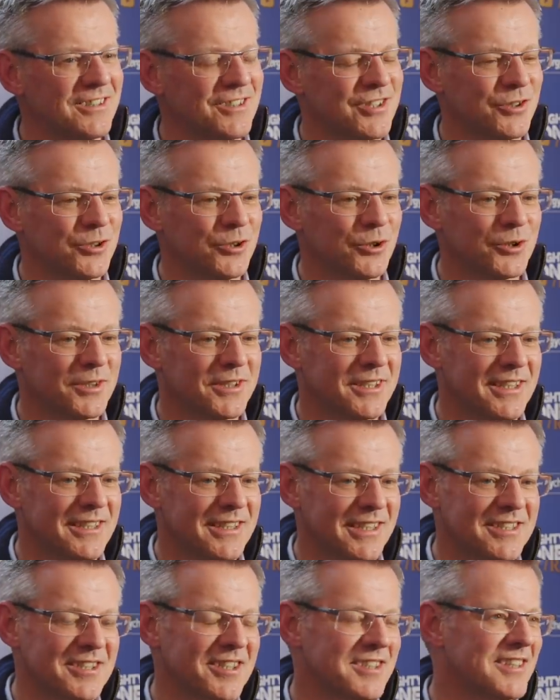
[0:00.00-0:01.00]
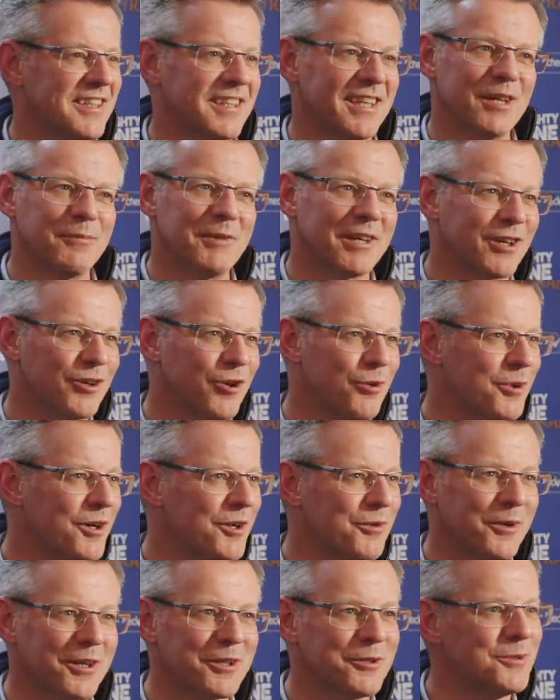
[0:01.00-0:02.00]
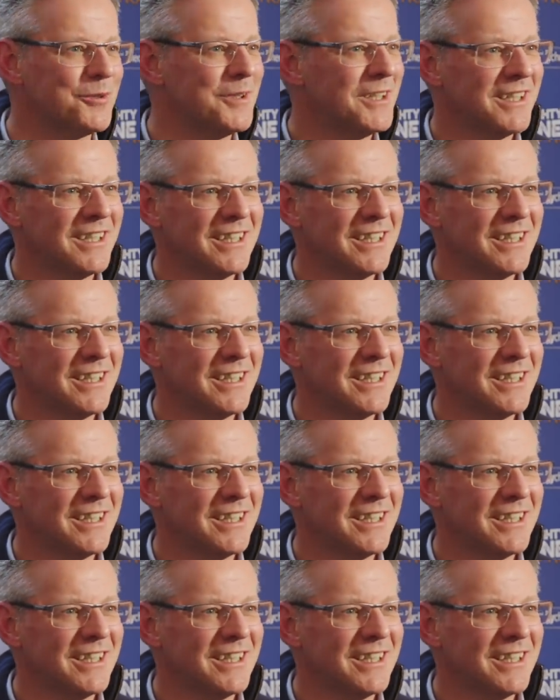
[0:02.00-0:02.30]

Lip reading: you know, days like today make it all worthwhile.